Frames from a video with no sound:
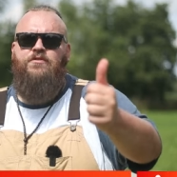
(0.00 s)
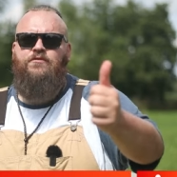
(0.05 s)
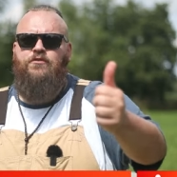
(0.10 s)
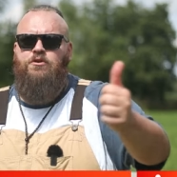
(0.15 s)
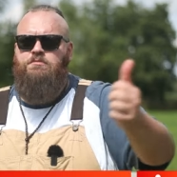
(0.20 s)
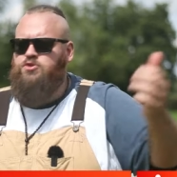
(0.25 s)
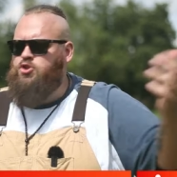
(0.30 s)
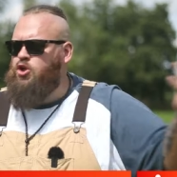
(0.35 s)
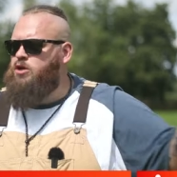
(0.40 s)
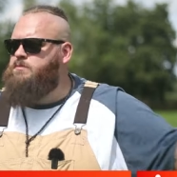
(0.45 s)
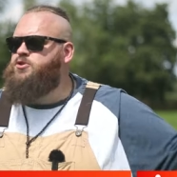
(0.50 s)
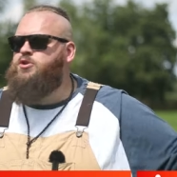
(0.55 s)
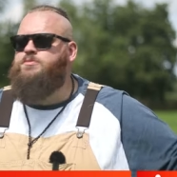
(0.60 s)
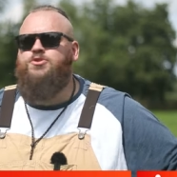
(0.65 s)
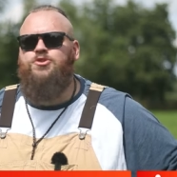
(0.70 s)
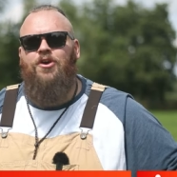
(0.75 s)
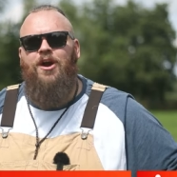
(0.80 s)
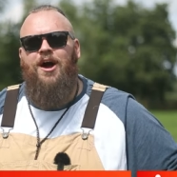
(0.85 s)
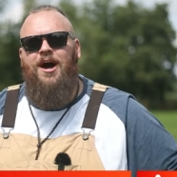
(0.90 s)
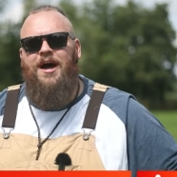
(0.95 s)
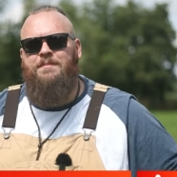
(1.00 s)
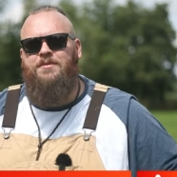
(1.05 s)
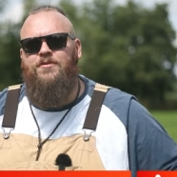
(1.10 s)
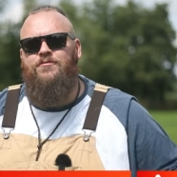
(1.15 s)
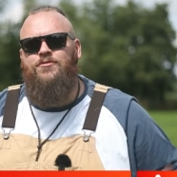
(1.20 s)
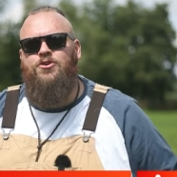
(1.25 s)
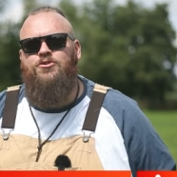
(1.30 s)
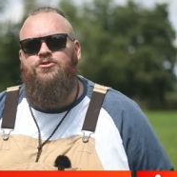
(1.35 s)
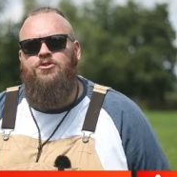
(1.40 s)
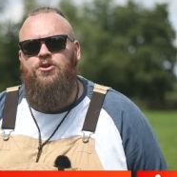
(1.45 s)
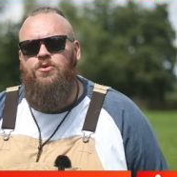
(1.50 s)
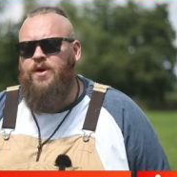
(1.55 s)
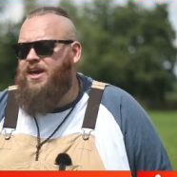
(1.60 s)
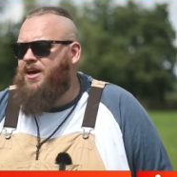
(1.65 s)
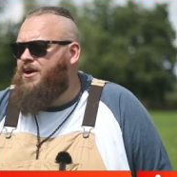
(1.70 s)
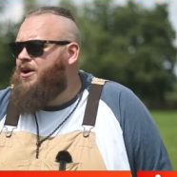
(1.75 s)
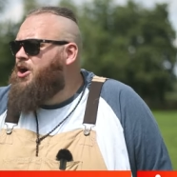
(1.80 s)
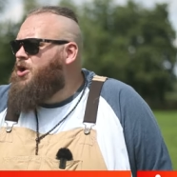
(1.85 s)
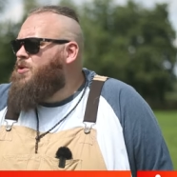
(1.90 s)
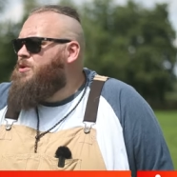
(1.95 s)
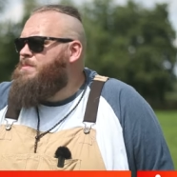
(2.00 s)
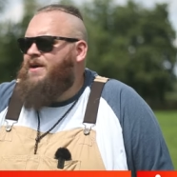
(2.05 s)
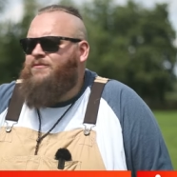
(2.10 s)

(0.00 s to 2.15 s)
it a thumbs up, subscribe if you're new here. We